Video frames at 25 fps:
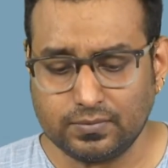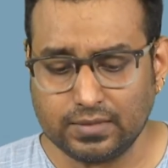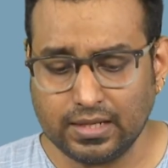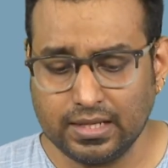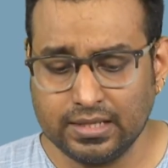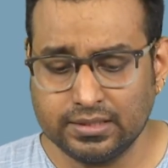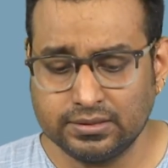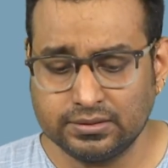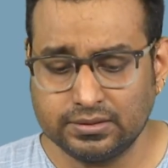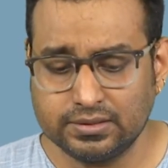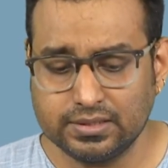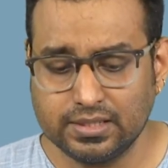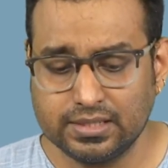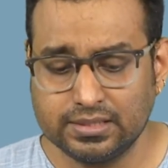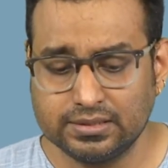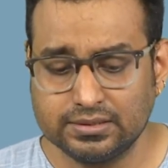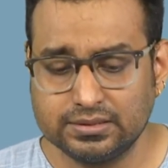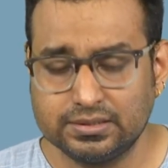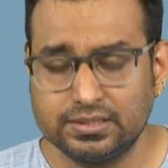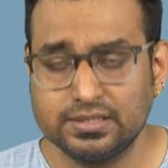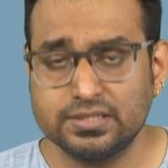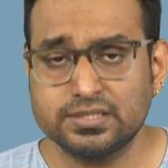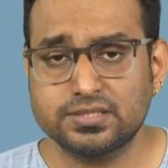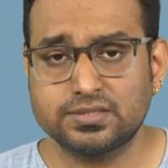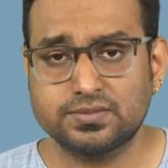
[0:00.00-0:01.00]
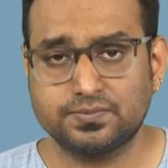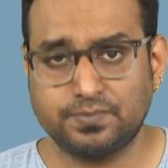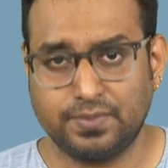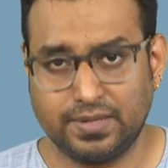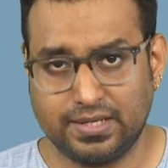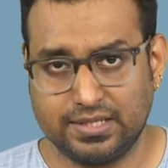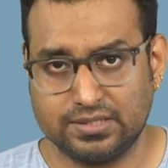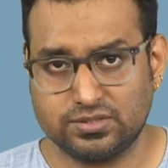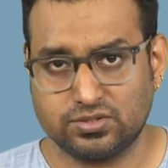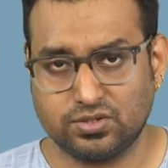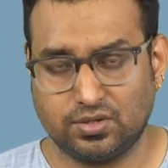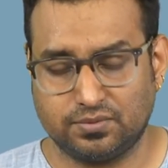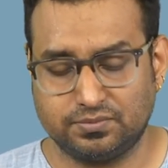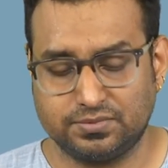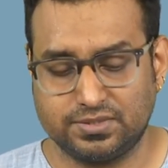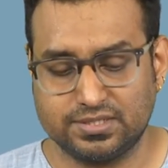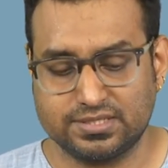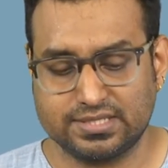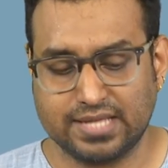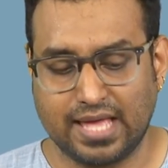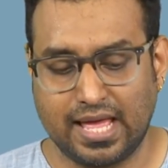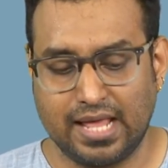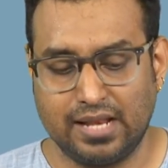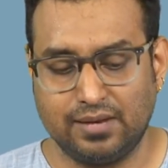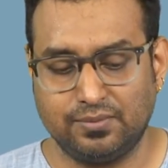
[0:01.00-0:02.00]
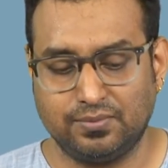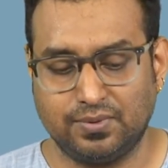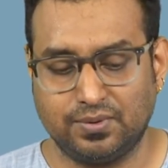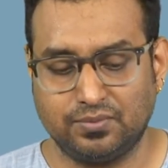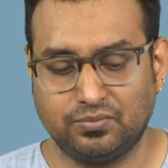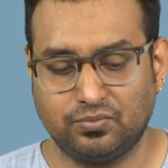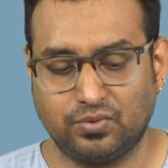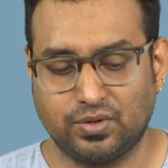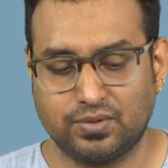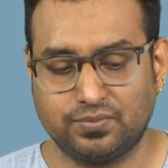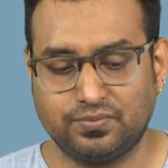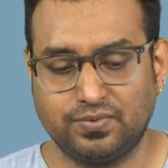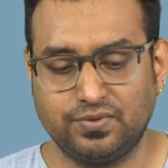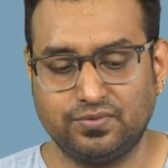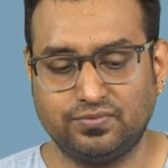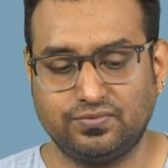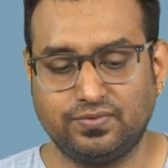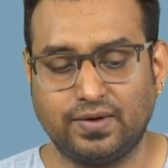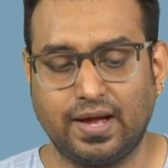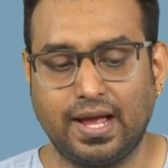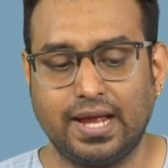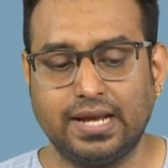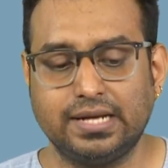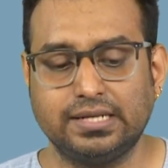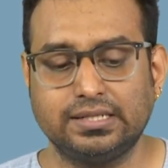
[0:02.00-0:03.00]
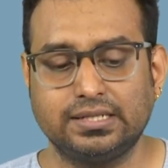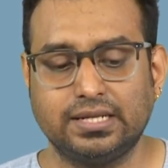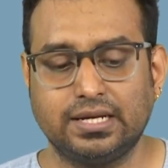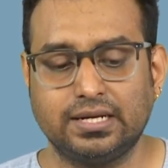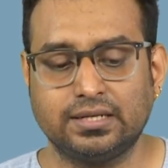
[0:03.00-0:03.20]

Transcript: in in this page of this album what we find